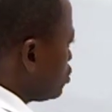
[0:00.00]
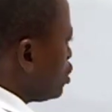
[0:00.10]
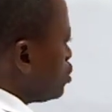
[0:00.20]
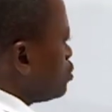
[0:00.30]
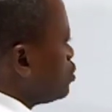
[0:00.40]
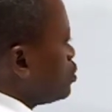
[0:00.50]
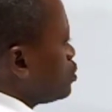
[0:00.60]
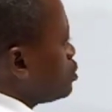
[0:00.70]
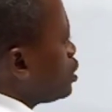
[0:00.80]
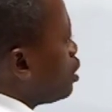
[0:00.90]
Okay.
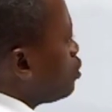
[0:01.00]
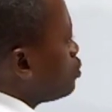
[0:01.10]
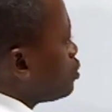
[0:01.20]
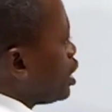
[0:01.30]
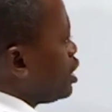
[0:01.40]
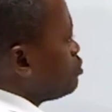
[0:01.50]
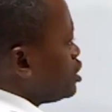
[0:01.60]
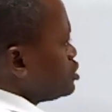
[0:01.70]
Now I am